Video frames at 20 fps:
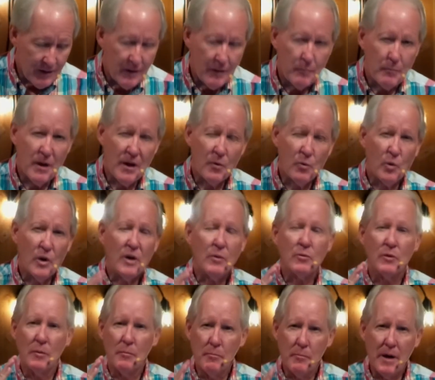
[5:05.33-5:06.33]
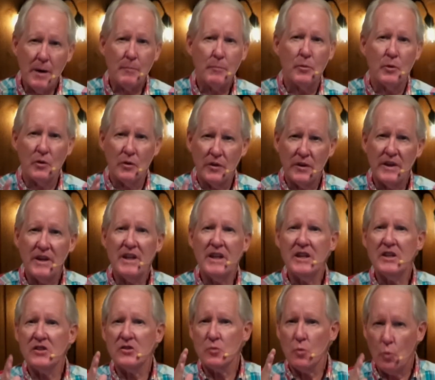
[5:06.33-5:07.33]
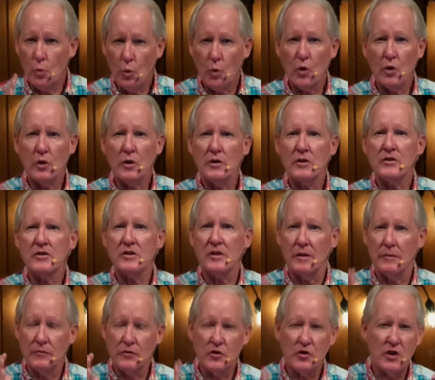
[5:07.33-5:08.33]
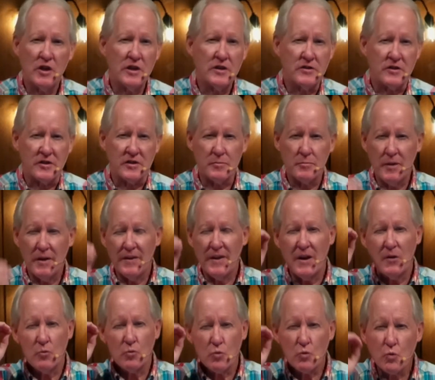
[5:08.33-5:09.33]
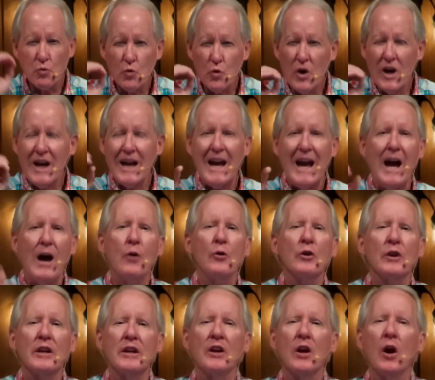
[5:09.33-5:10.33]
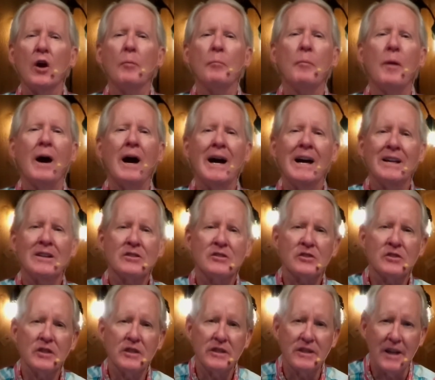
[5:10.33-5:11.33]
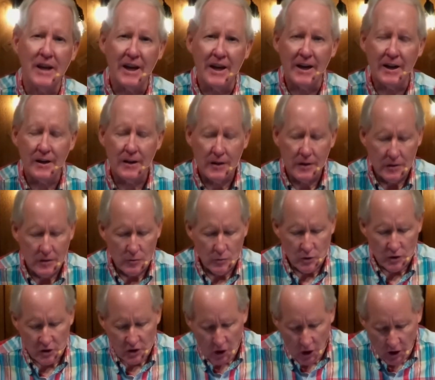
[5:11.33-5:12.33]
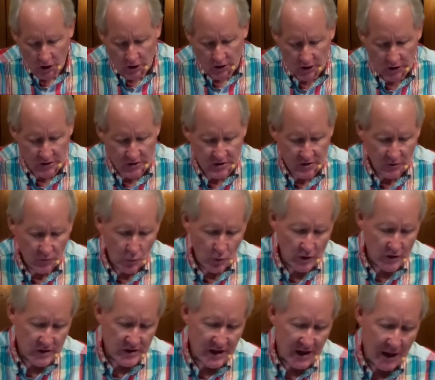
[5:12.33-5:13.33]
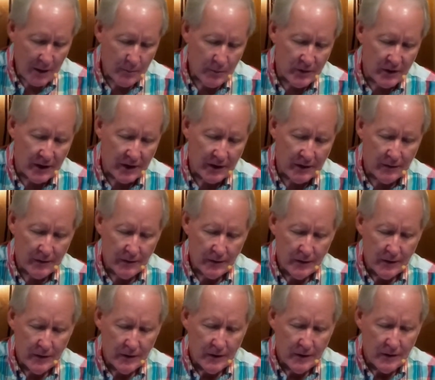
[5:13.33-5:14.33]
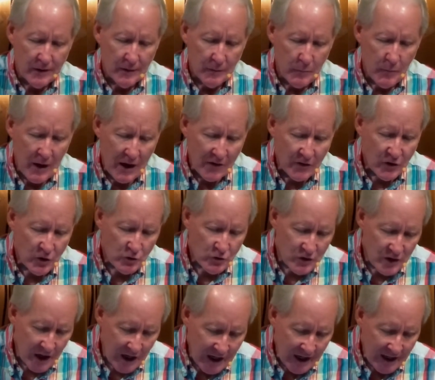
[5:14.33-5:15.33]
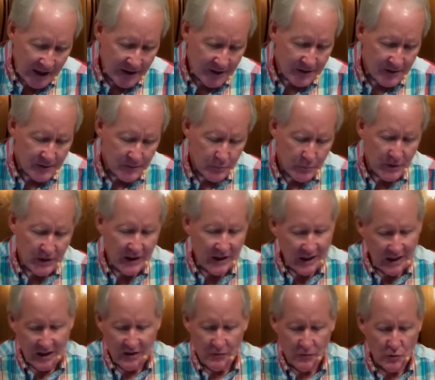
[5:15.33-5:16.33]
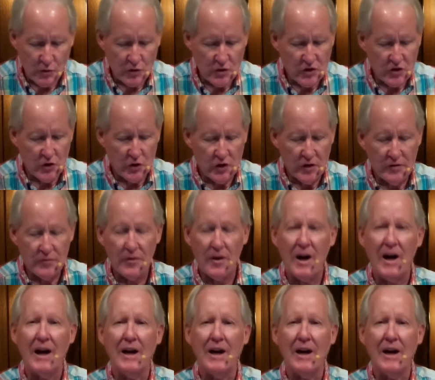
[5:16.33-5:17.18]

May we remember these words of Jesus. May they ring out in our minds today, regardless of what is happening. Matthew 9, beginning at verse 35.